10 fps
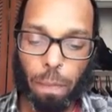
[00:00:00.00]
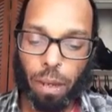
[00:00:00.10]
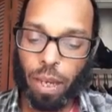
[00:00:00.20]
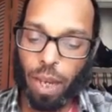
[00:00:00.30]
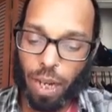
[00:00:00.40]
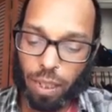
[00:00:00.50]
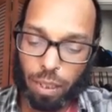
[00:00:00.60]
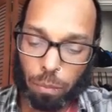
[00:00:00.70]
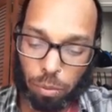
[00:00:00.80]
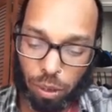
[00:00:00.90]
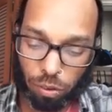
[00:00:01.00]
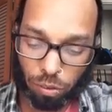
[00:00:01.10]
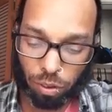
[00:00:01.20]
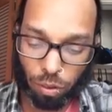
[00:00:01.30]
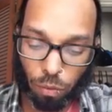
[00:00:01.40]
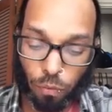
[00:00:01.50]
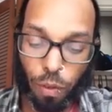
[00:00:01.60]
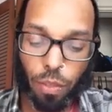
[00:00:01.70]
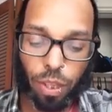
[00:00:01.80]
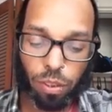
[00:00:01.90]
He added in a preacher's tone, For
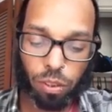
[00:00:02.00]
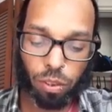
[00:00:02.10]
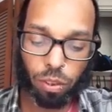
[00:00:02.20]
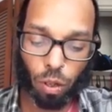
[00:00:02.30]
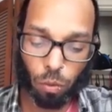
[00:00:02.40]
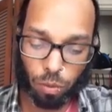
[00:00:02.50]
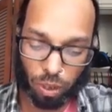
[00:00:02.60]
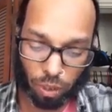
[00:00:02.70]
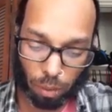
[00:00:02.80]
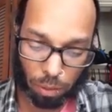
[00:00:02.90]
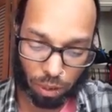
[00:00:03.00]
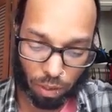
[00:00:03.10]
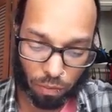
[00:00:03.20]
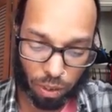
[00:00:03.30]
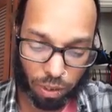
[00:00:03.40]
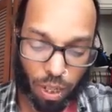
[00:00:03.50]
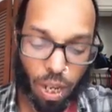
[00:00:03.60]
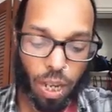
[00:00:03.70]
this, O dearly beloved,